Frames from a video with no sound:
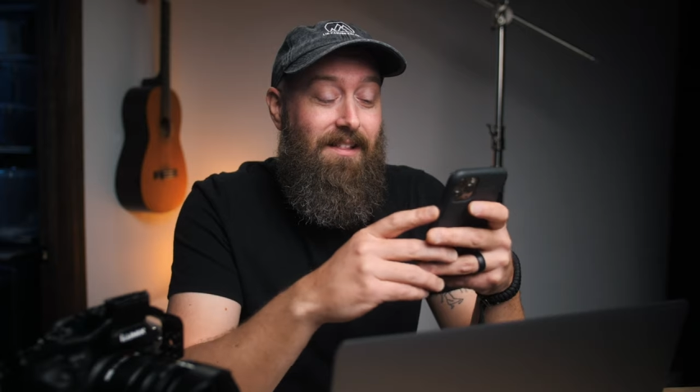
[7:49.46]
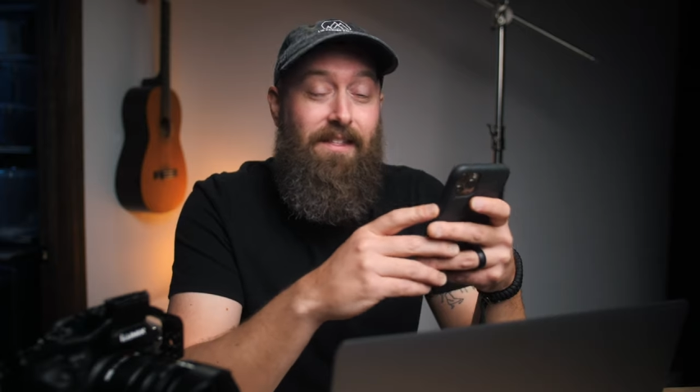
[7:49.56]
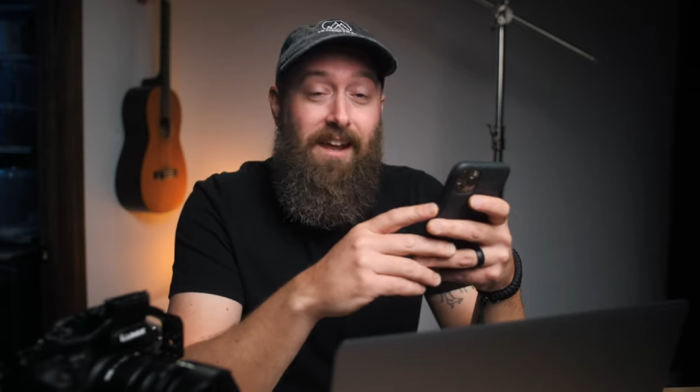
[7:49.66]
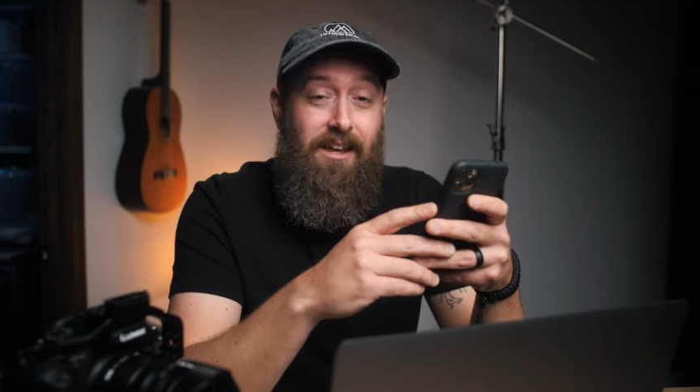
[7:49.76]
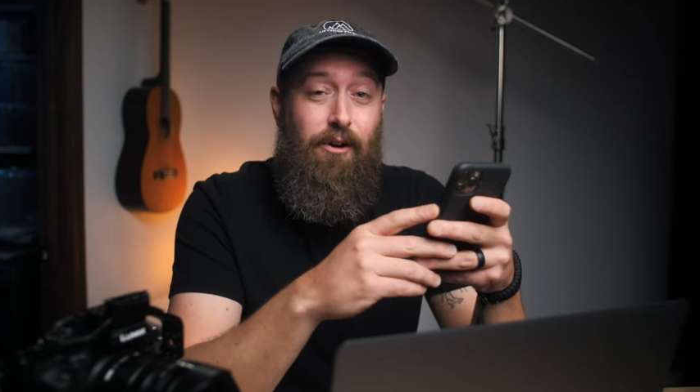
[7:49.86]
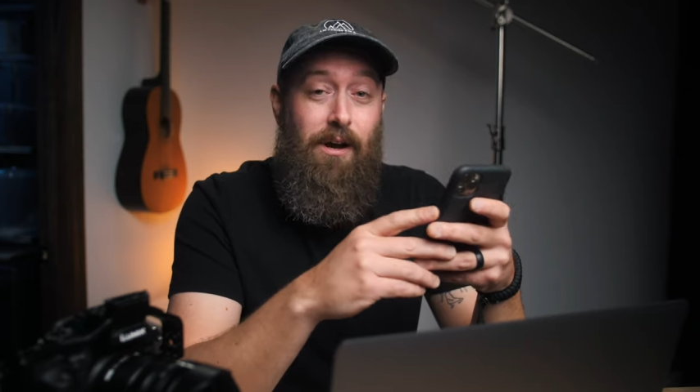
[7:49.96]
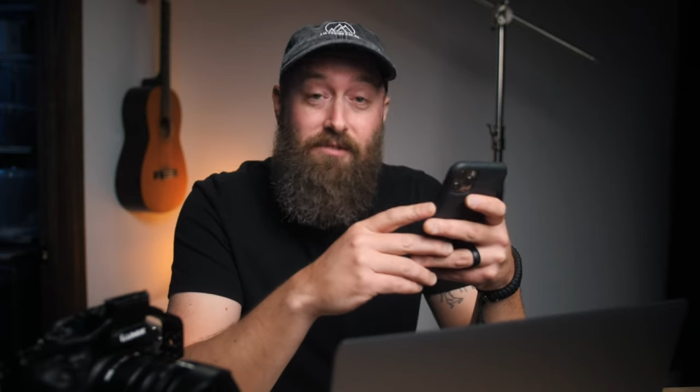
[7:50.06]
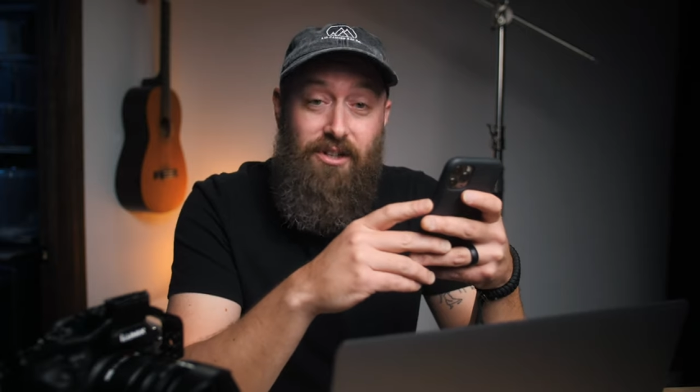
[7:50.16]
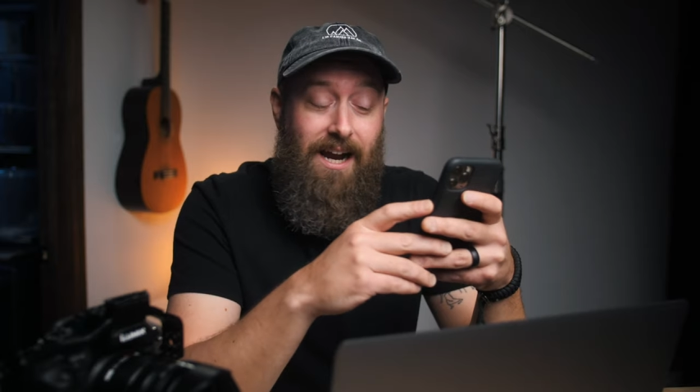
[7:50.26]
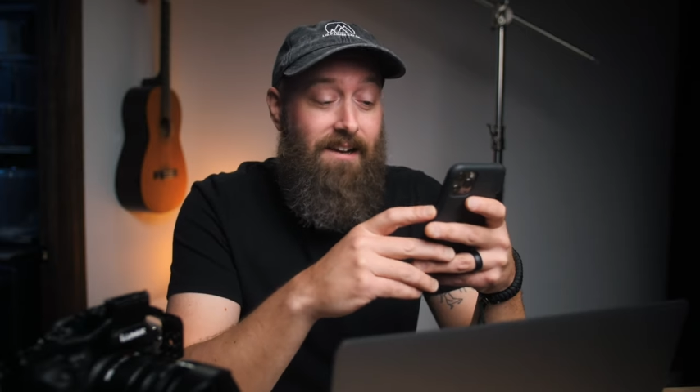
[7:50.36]
Thank you,
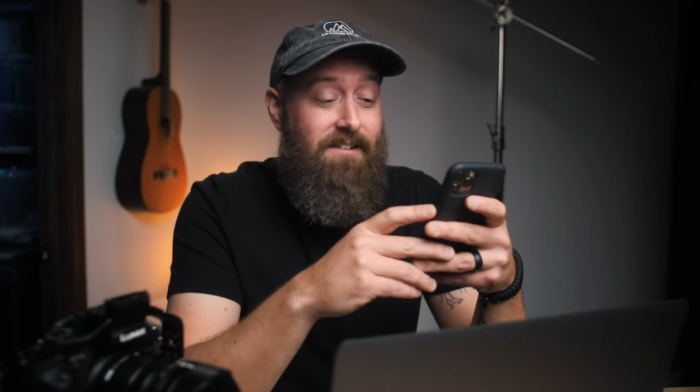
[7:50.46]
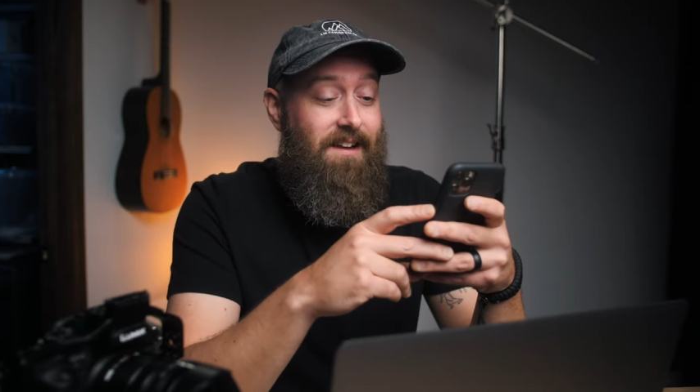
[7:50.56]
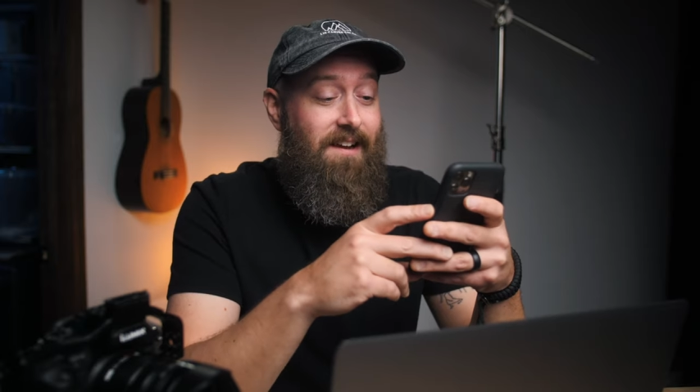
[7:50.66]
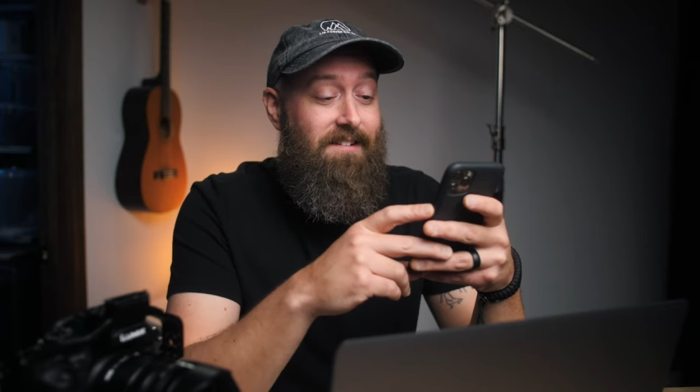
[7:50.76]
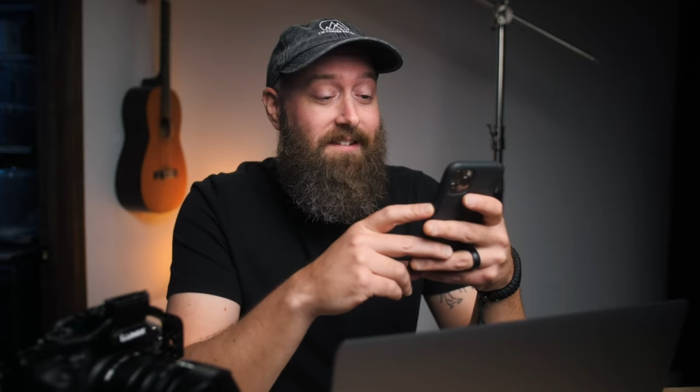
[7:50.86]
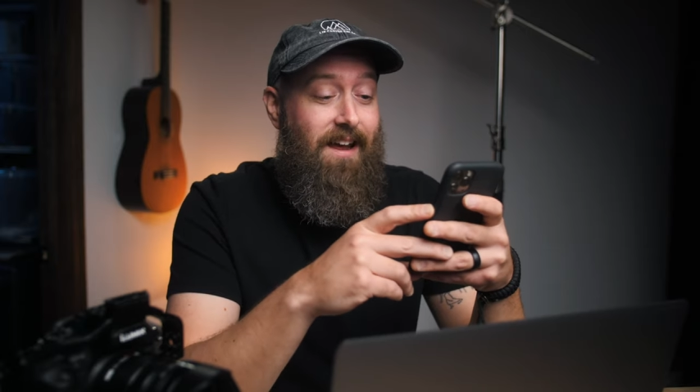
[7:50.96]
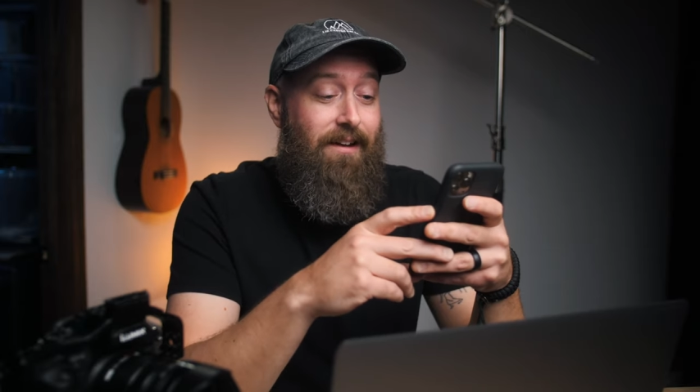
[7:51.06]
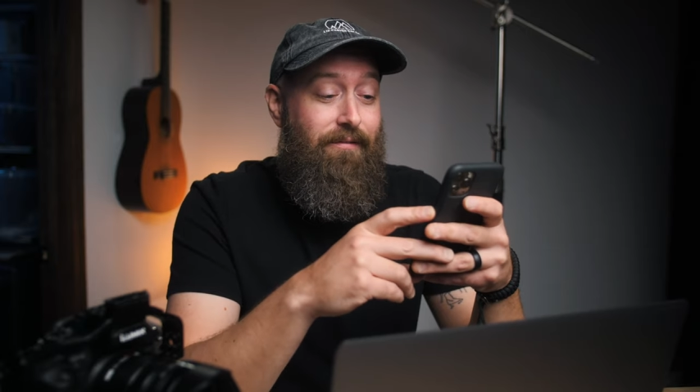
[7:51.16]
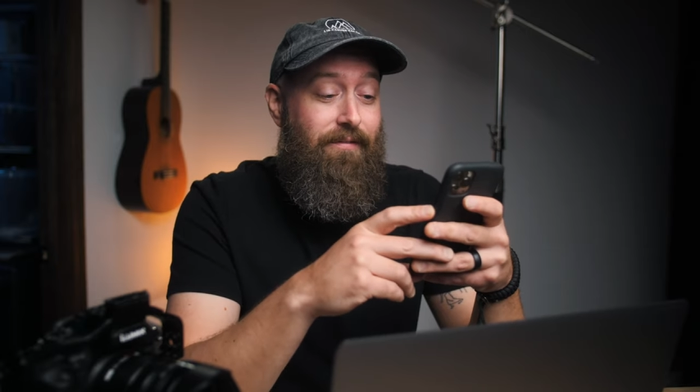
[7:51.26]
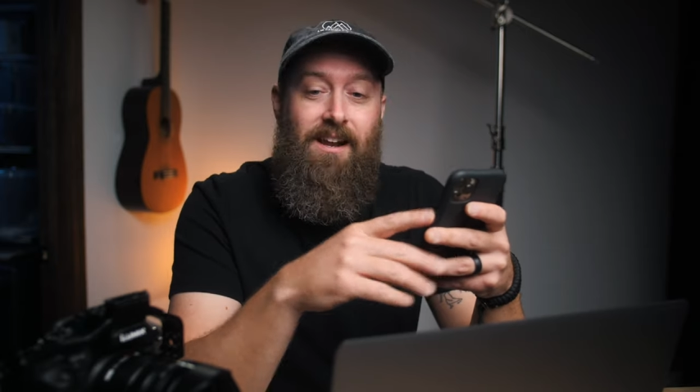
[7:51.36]
I'm trying to stay safe.